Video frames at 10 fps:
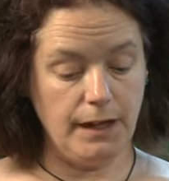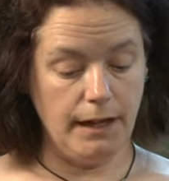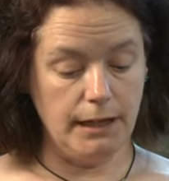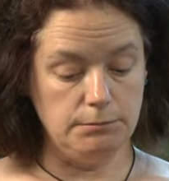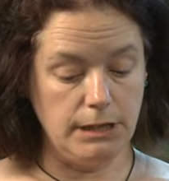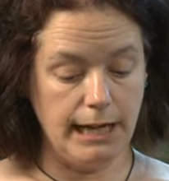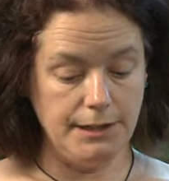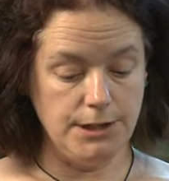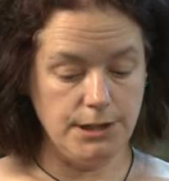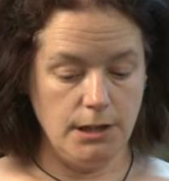
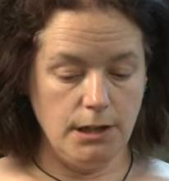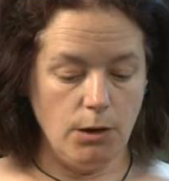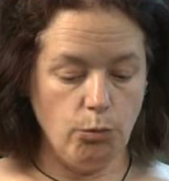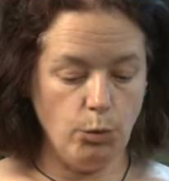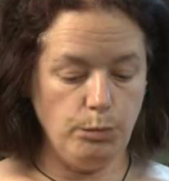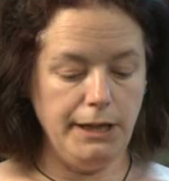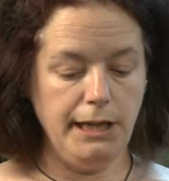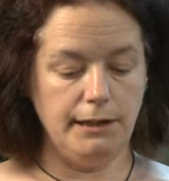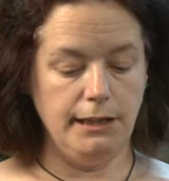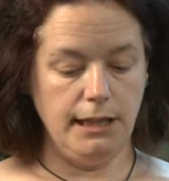And what
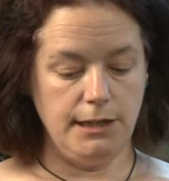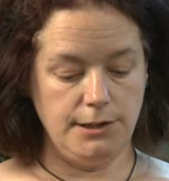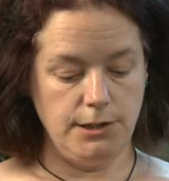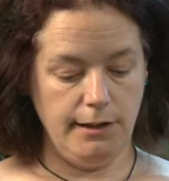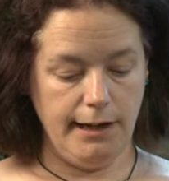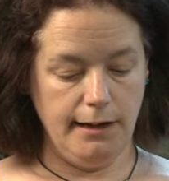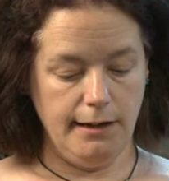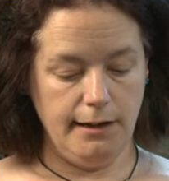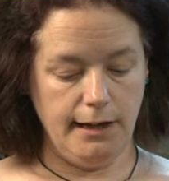Pliny, I think, is doing